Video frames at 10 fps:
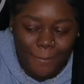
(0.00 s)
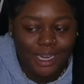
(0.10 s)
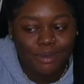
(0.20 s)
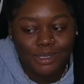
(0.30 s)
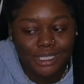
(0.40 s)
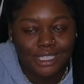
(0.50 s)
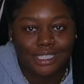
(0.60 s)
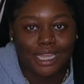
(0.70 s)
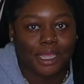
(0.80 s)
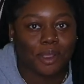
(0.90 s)
But it was
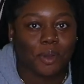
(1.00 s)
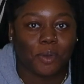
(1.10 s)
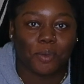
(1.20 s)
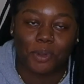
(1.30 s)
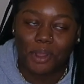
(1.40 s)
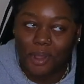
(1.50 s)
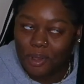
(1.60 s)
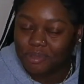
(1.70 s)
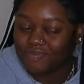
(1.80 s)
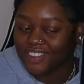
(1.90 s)
just like,
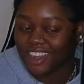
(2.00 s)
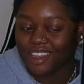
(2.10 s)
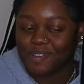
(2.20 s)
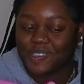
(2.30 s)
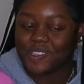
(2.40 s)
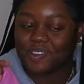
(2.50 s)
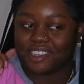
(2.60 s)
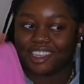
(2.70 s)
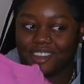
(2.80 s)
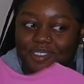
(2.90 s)
girl, you're gonna be so
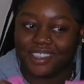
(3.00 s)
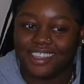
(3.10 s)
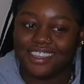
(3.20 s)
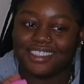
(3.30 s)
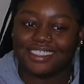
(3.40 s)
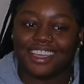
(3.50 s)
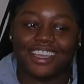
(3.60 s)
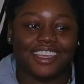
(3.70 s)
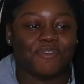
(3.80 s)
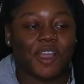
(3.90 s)
cute with this.
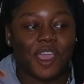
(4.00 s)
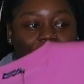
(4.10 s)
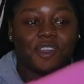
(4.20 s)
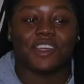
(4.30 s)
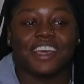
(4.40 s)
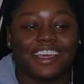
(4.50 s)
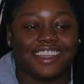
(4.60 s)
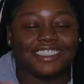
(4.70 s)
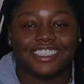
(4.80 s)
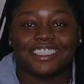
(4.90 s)
Like my hair
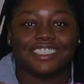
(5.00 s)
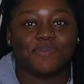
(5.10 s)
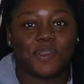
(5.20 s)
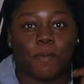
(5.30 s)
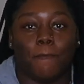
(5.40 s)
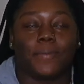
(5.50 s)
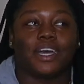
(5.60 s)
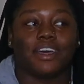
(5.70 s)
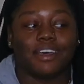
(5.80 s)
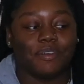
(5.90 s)
done, it's gonna just be
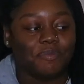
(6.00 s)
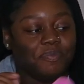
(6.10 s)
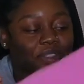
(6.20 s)
bomb.